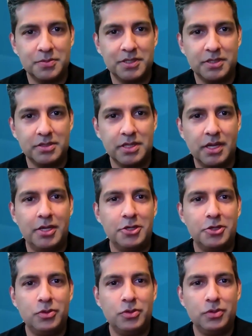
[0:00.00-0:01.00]
because
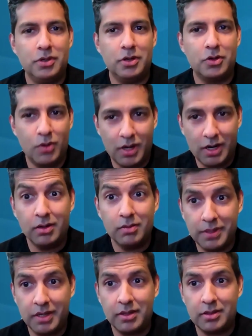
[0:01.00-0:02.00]
you acquire
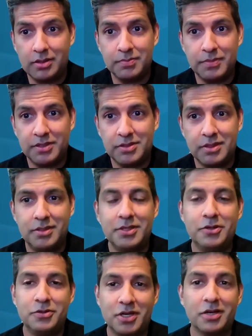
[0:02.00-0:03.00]
back based on,
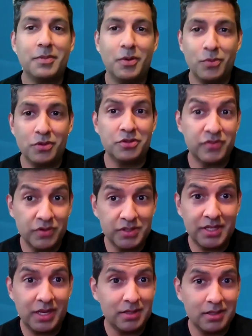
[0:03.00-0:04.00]
you know, talk about where those
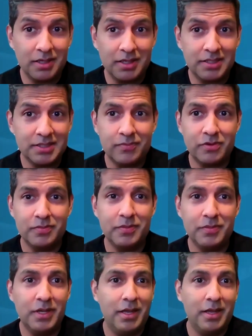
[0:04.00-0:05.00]
first 10 clients come from.